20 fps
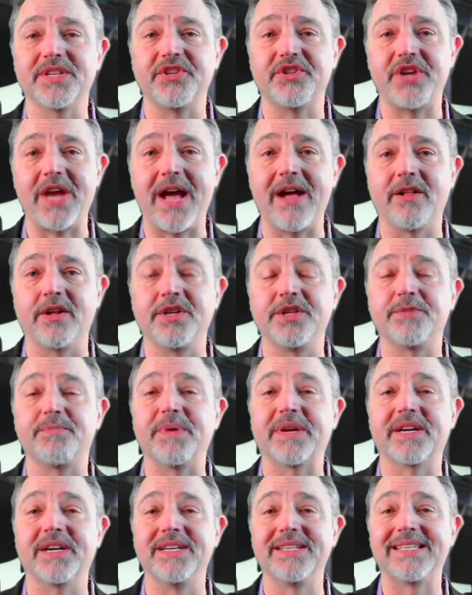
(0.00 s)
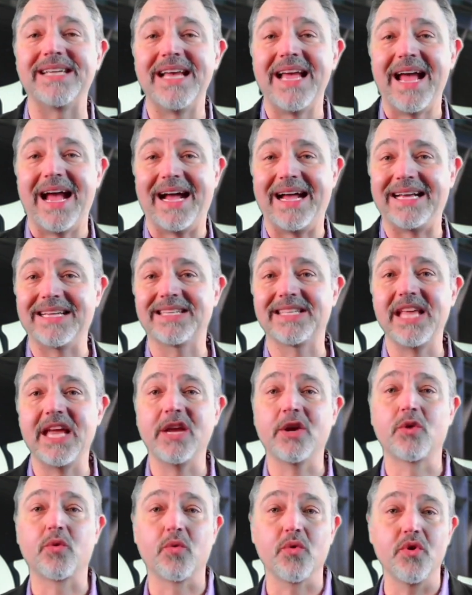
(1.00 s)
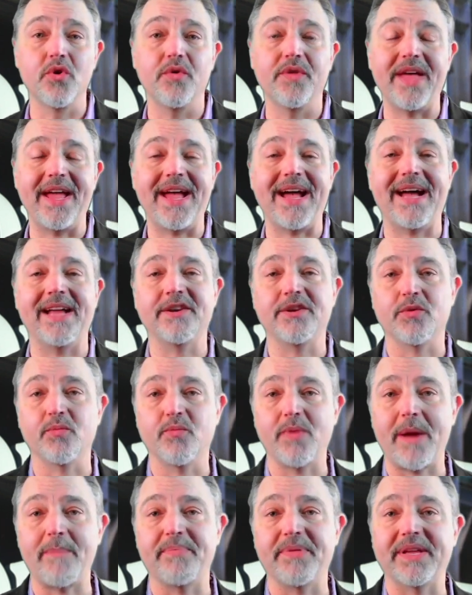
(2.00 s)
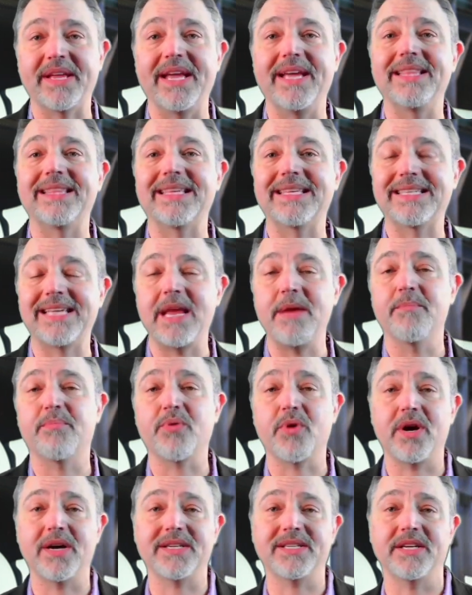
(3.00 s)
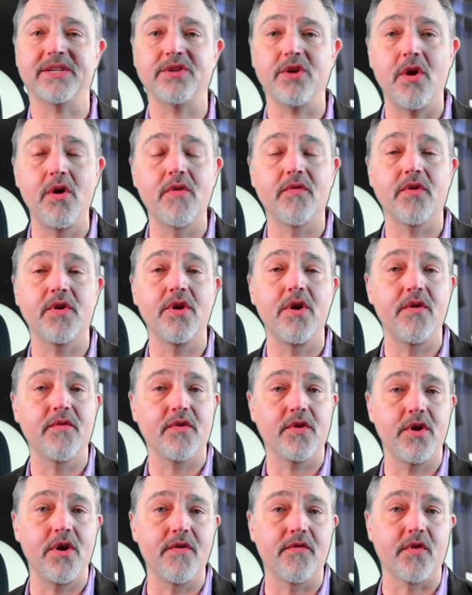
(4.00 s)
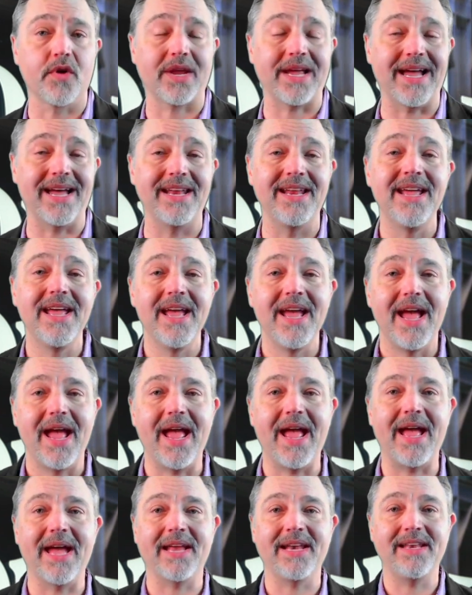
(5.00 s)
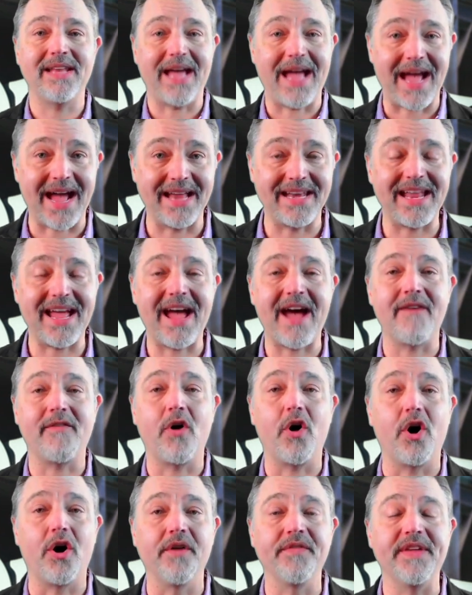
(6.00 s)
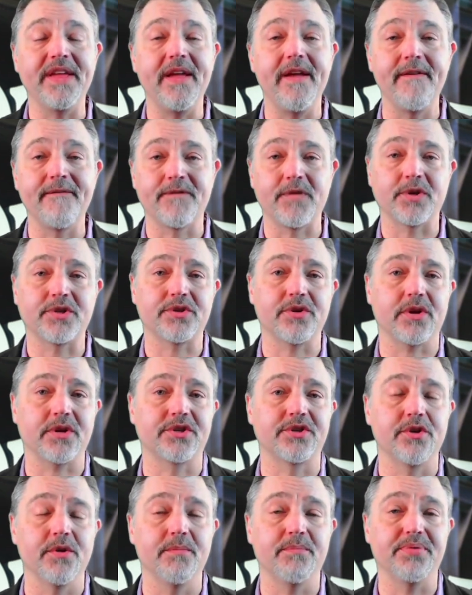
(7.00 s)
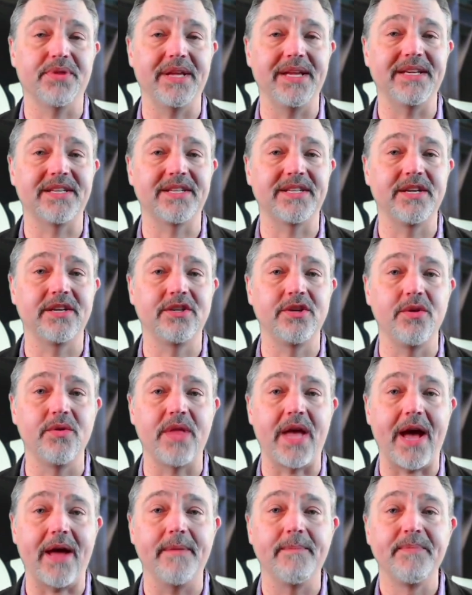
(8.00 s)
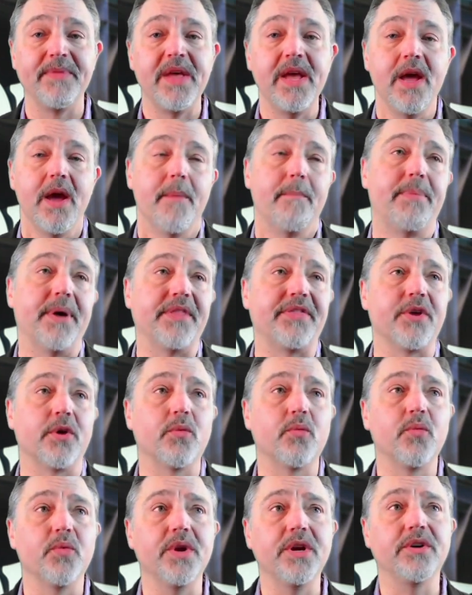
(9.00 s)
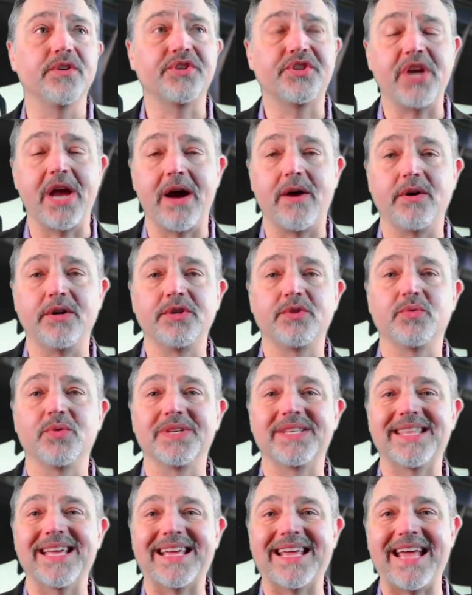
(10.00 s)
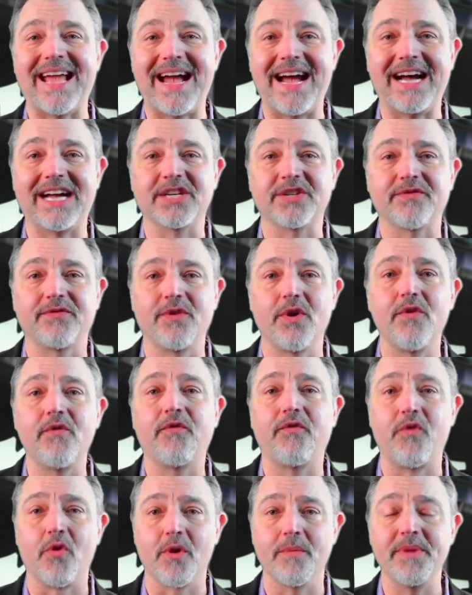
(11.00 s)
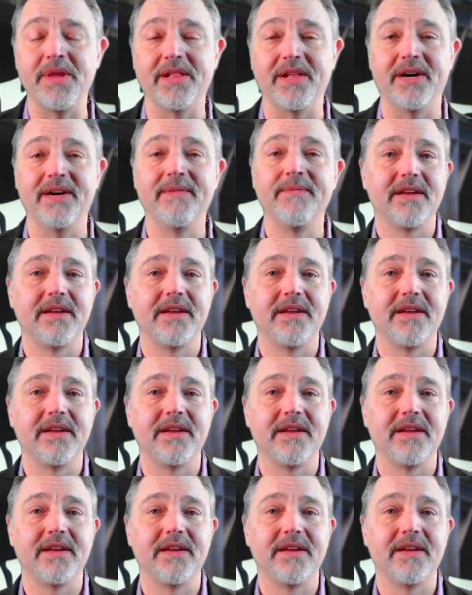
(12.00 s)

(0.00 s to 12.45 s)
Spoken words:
challenge because as they grew, they had to replicate the same process over and over and over again and had to have all the infrastructure in place to do that. But the real challenge was the cash flow formula.